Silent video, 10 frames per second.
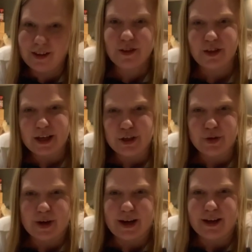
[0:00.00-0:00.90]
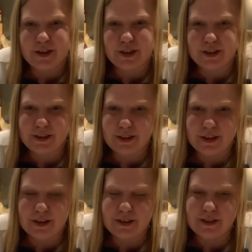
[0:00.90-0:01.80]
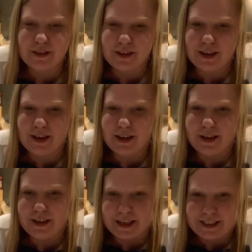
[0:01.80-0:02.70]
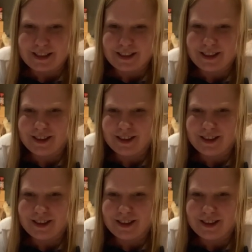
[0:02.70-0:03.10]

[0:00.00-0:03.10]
Thank you, Ange. Yes.